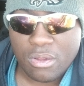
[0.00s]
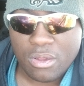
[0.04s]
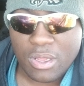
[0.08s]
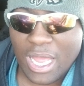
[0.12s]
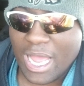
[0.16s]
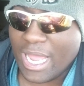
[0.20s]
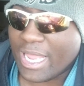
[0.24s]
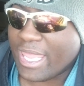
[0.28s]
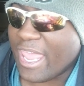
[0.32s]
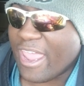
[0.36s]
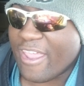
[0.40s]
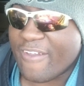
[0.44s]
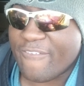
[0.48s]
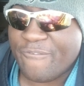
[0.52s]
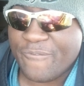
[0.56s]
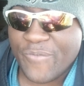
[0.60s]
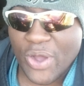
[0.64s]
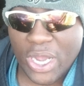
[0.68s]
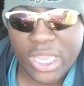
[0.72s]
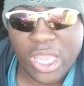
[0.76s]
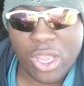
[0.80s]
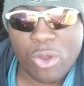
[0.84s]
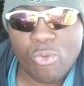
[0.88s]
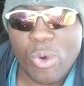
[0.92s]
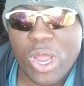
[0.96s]
I can't
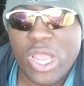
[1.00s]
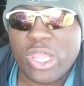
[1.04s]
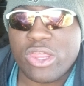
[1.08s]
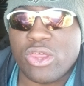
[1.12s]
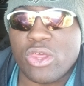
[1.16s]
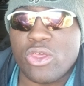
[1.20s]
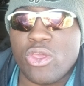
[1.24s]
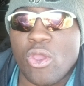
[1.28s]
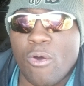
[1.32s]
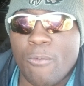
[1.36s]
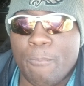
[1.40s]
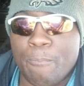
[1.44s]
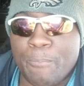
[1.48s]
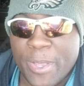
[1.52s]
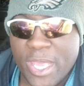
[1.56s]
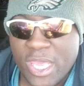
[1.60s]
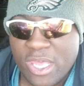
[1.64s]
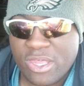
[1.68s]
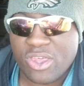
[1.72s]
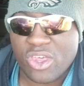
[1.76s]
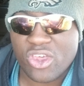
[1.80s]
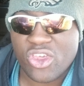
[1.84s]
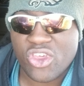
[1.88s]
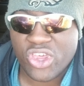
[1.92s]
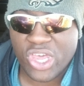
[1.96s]
fucking wait till your
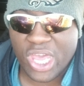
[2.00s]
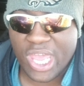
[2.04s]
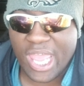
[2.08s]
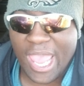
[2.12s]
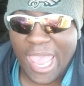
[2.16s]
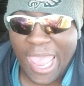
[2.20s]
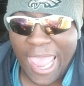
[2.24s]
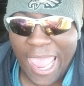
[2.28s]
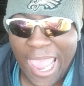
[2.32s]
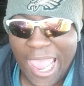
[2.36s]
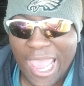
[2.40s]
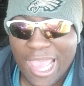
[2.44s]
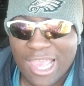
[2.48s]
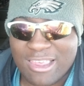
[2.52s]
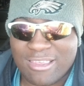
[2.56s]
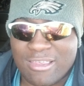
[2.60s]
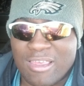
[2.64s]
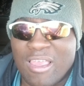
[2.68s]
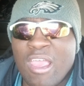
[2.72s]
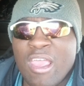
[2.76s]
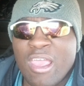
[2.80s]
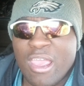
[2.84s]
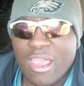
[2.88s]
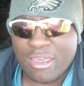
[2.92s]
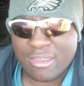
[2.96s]
piece of shit ass
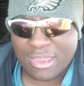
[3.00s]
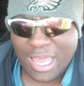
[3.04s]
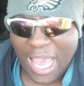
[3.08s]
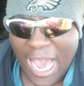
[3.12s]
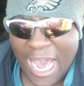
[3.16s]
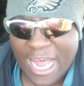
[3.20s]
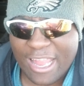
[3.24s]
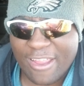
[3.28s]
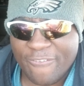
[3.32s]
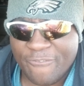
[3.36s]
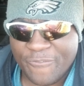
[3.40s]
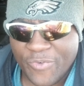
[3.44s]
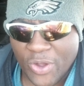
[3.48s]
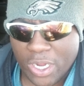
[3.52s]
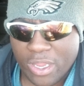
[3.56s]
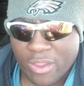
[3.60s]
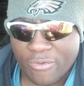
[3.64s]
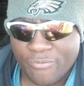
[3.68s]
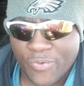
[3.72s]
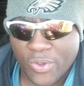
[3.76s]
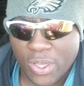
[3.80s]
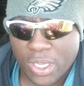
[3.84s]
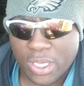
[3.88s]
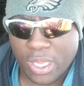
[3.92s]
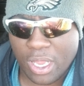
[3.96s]
is out of fucking
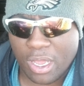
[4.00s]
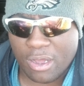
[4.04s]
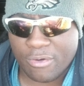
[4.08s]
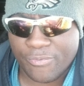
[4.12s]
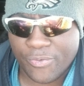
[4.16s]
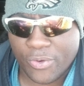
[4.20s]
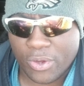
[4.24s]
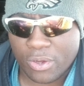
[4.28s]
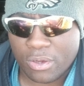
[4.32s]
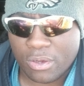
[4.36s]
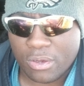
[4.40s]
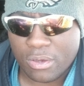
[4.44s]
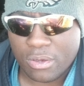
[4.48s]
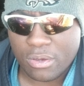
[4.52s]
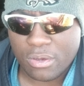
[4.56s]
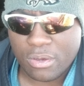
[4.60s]
Philadelphia.